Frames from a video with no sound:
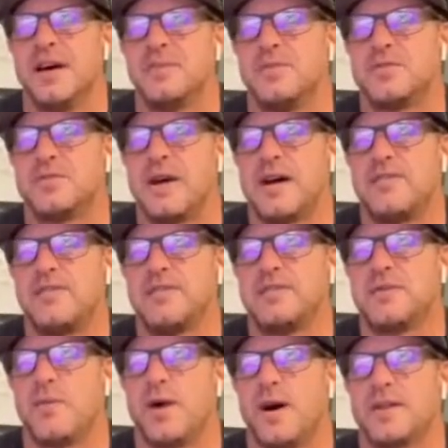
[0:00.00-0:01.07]
was traveling
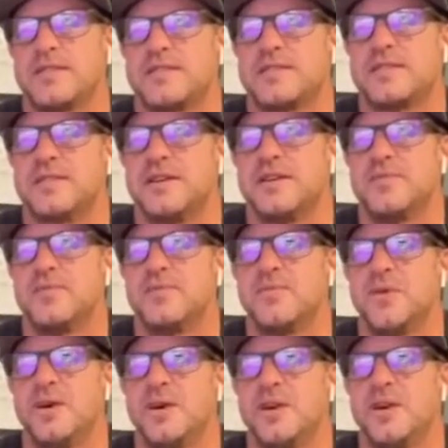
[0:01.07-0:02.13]
to Watkins Glen
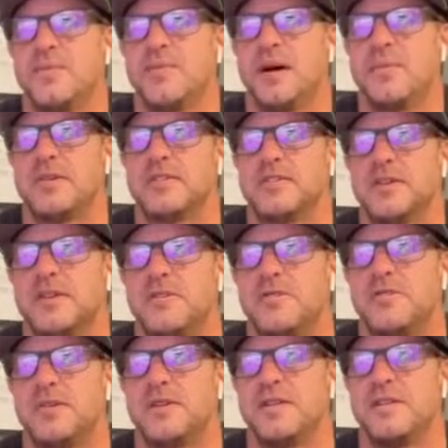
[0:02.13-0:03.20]
one year by myself,
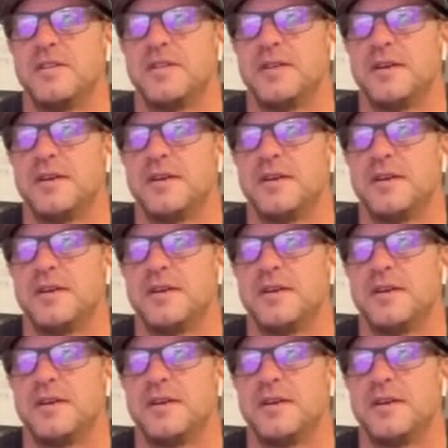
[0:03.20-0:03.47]
and